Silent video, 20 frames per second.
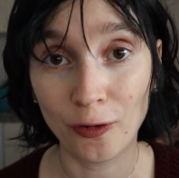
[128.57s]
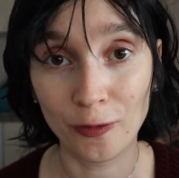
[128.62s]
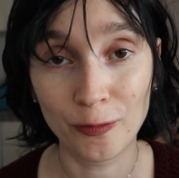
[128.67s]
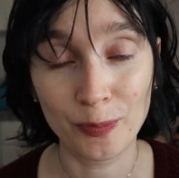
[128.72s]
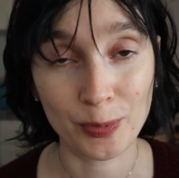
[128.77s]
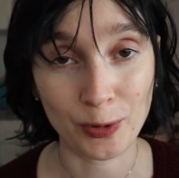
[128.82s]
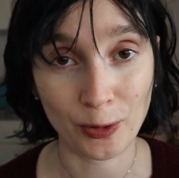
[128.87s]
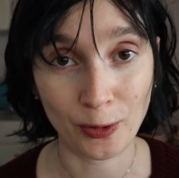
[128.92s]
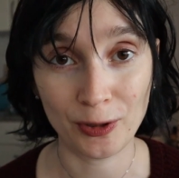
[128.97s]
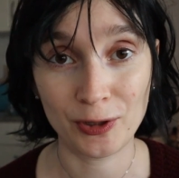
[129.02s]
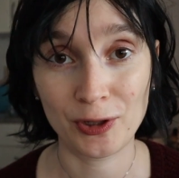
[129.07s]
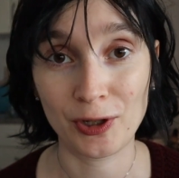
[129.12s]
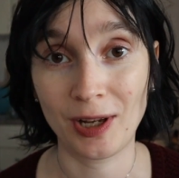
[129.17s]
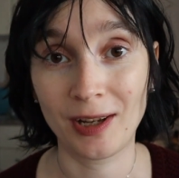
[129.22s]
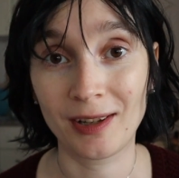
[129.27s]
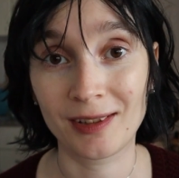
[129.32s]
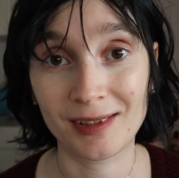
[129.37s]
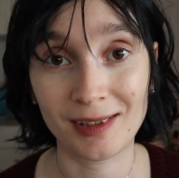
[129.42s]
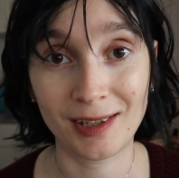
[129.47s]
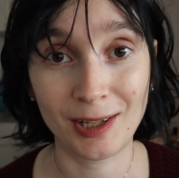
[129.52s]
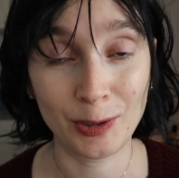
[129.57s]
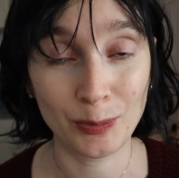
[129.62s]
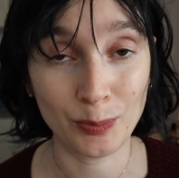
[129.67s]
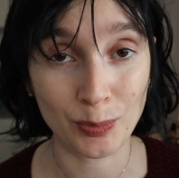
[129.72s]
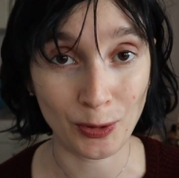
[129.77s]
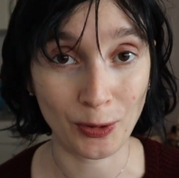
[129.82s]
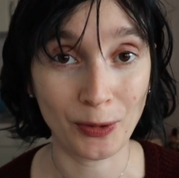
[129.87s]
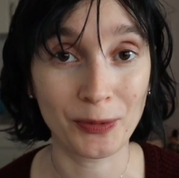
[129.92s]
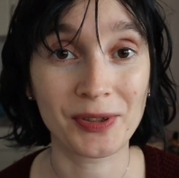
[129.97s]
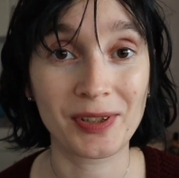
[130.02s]
of projects in
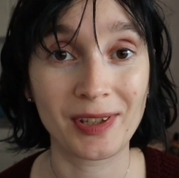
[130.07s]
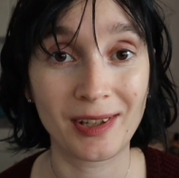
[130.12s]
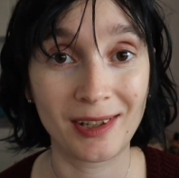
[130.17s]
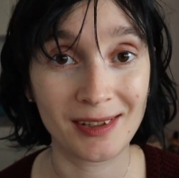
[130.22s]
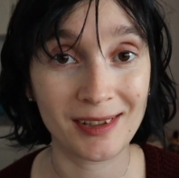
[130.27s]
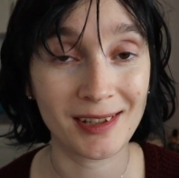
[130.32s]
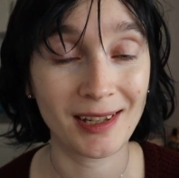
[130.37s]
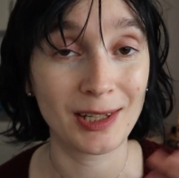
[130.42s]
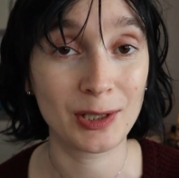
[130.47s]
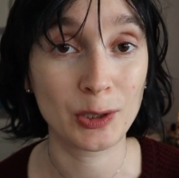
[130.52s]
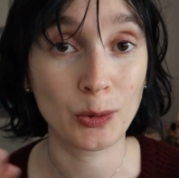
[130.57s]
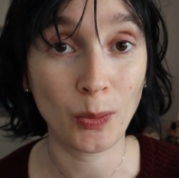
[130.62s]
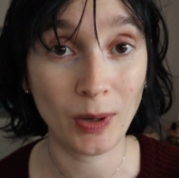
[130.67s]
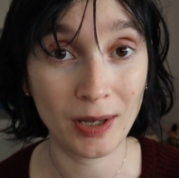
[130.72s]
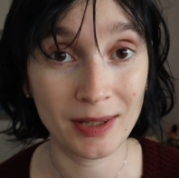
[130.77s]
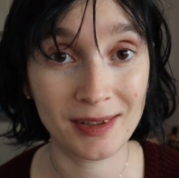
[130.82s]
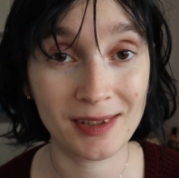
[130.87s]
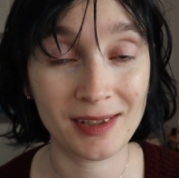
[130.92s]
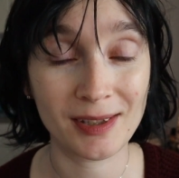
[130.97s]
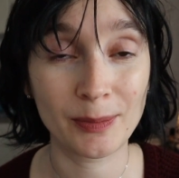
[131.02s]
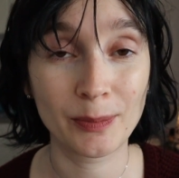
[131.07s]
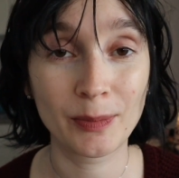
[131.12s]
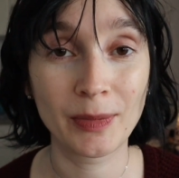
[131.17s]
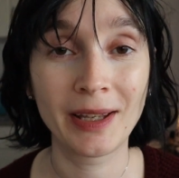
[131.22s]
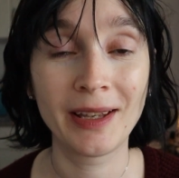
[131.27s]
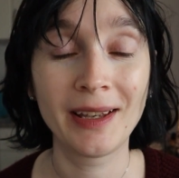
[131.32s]
process at once.